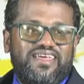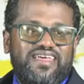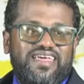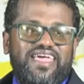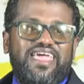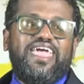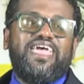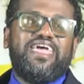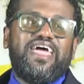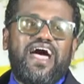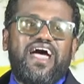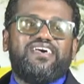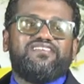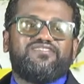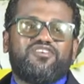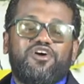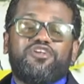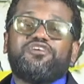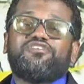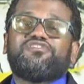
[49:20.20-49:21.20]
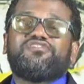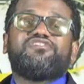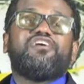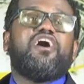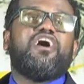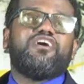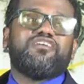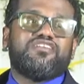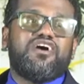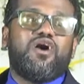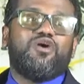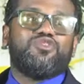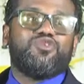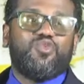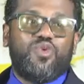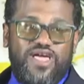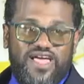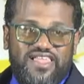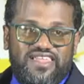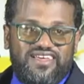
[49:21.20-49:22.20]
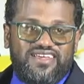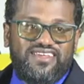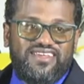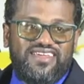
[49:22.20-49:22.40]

AI is going to start out well.